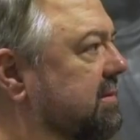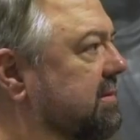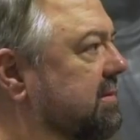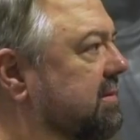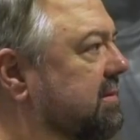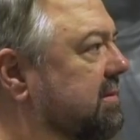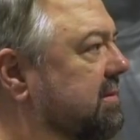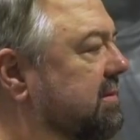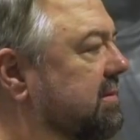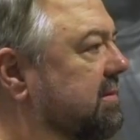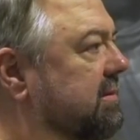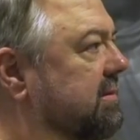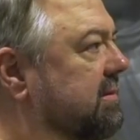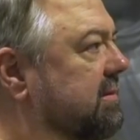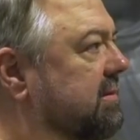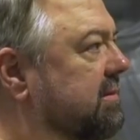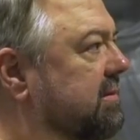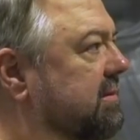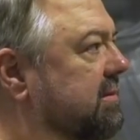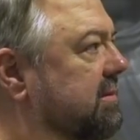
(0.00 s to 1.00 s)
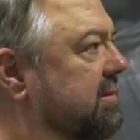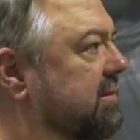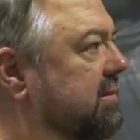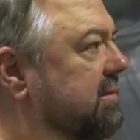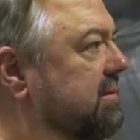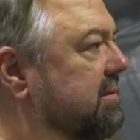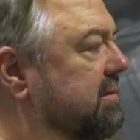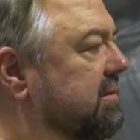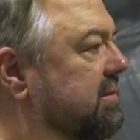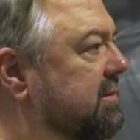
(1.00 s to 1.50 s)

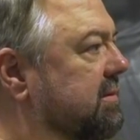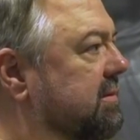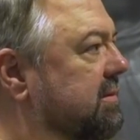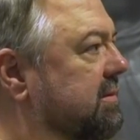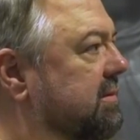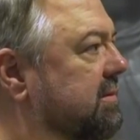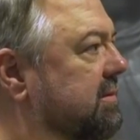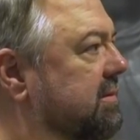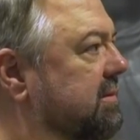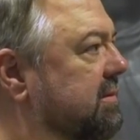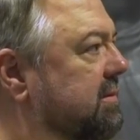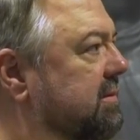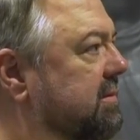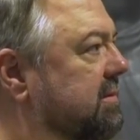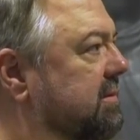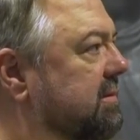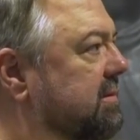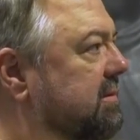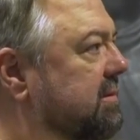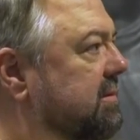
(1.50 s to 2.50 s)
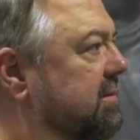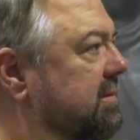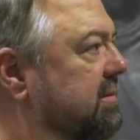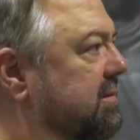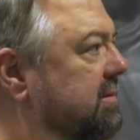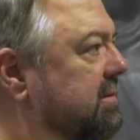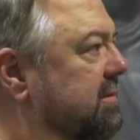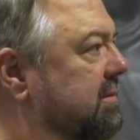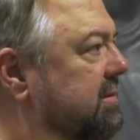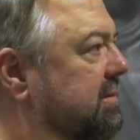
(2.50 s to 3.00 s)

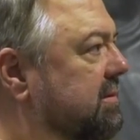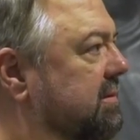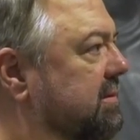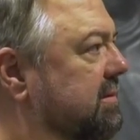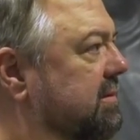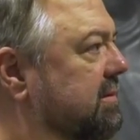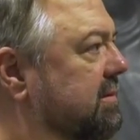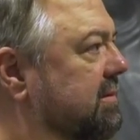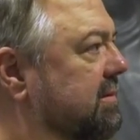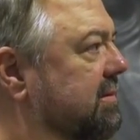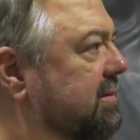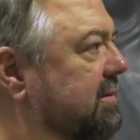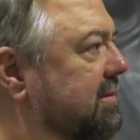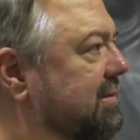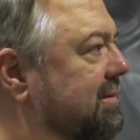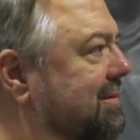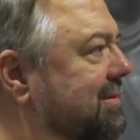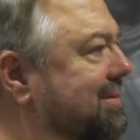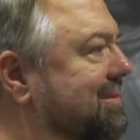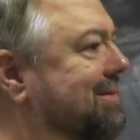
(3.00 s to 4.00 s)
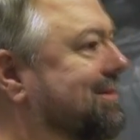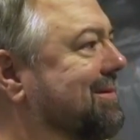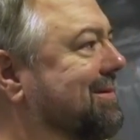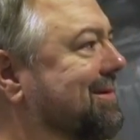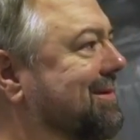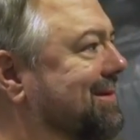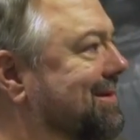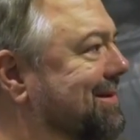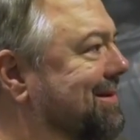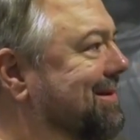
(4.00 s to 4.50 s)

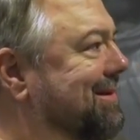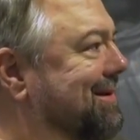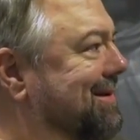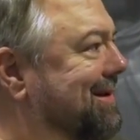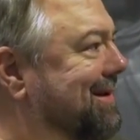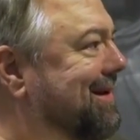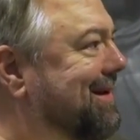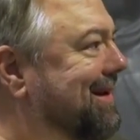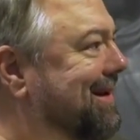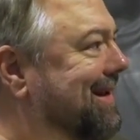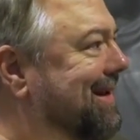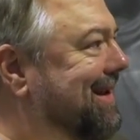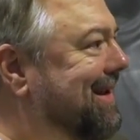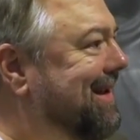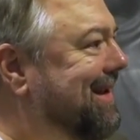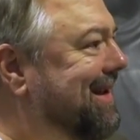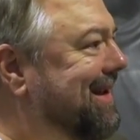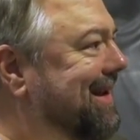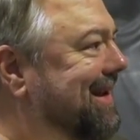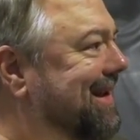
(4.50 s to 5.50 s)
[no speech]